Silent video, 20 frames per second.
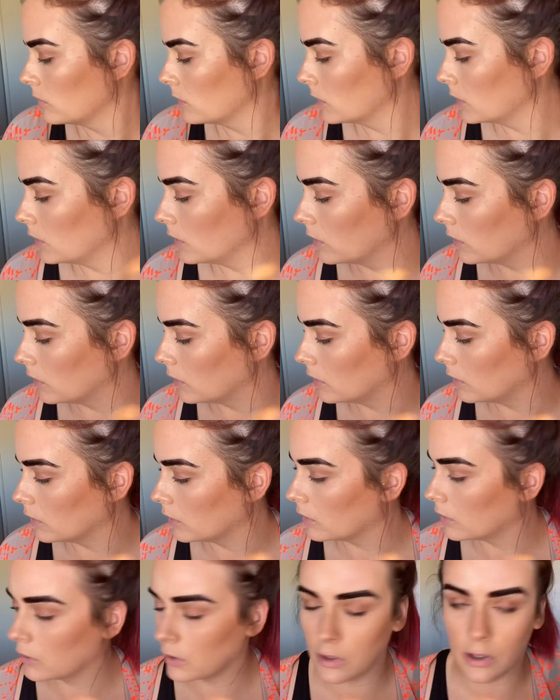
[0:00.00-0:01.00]
And then I'm going
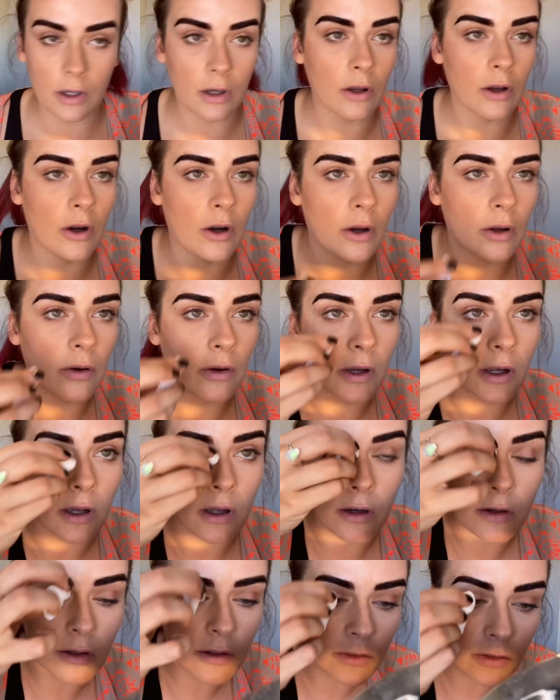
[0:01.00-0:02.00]
to go cotton
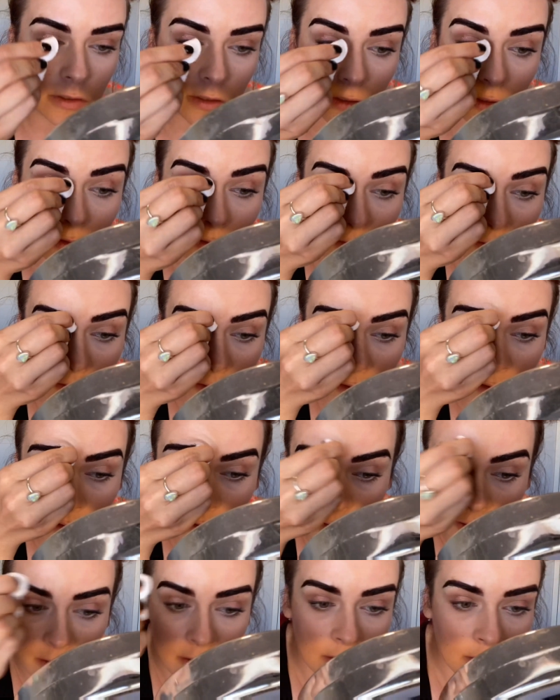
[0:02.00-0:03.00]
around and just
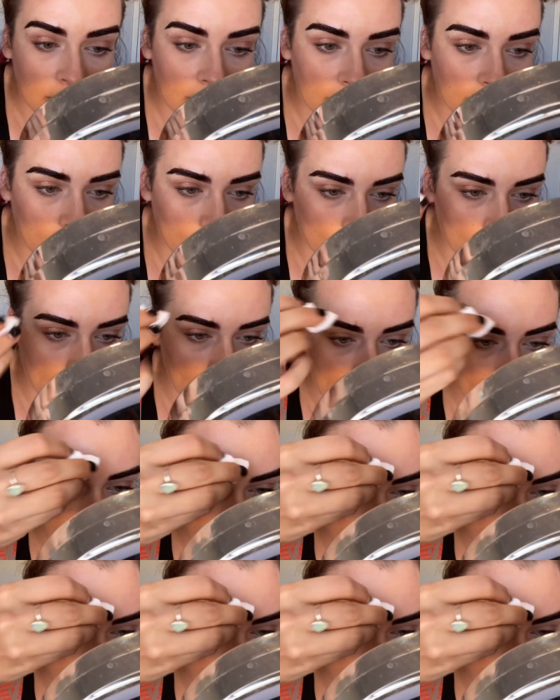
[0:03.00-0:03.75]
give it a wipe.